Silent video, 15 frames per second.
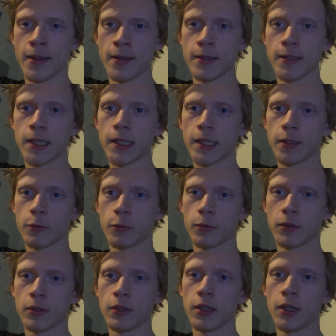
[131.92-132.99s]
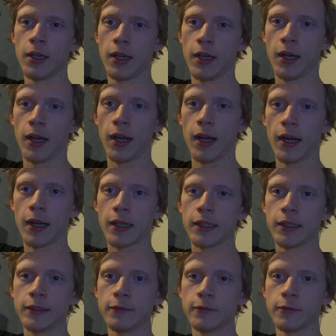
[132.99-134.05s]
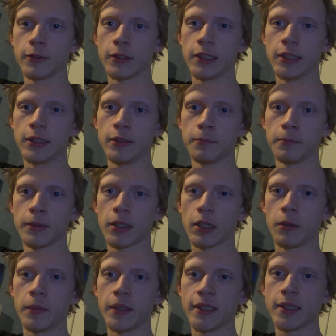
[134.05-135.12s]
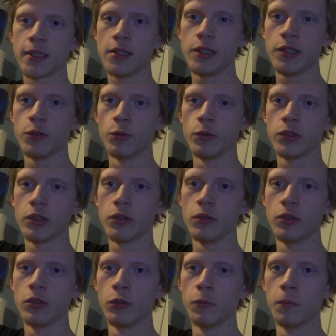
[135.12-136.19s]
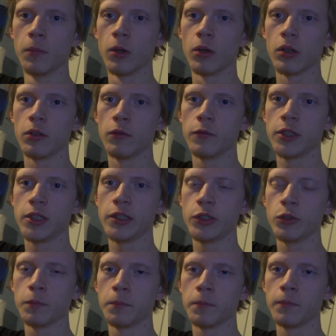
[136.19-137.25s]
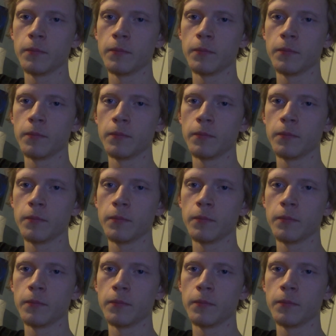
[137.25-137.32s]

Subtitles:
so I will promise you to do more video.